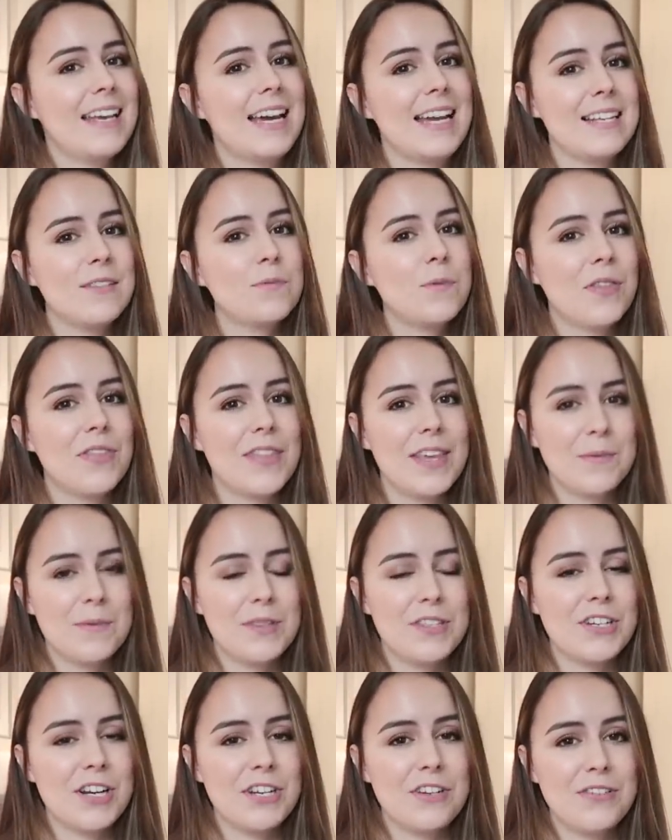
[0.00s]
That is one thing
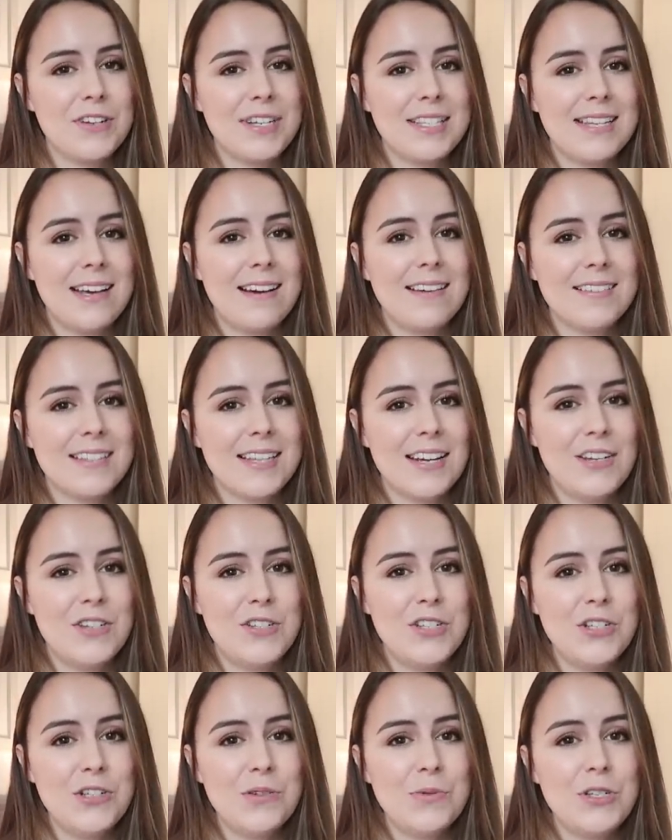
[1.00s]
with January sales, I
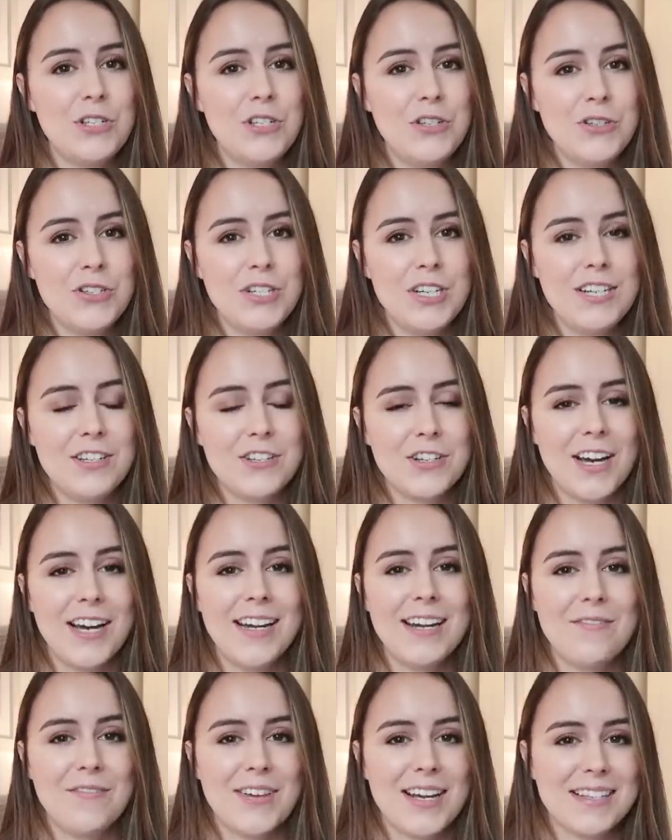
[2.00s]
do usually
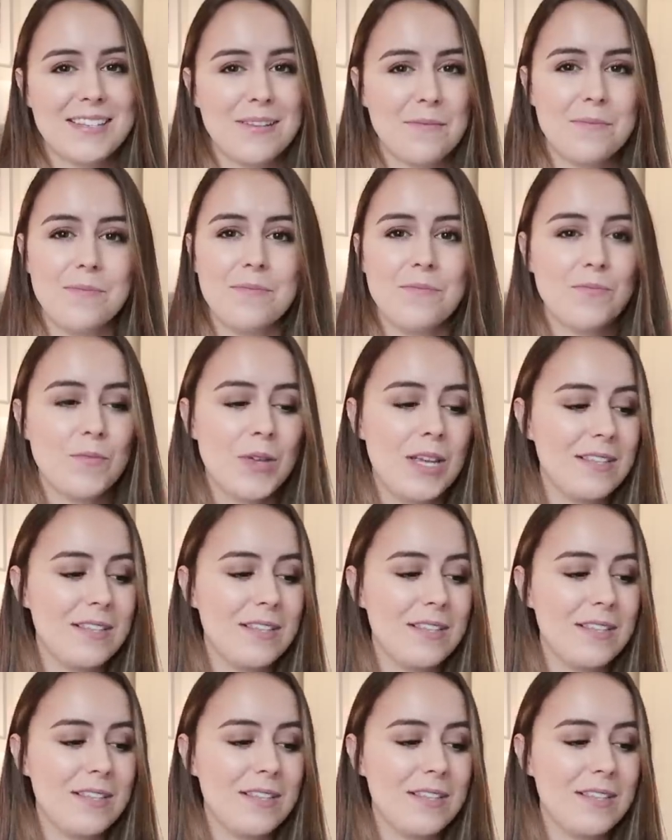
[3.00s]
try and invest some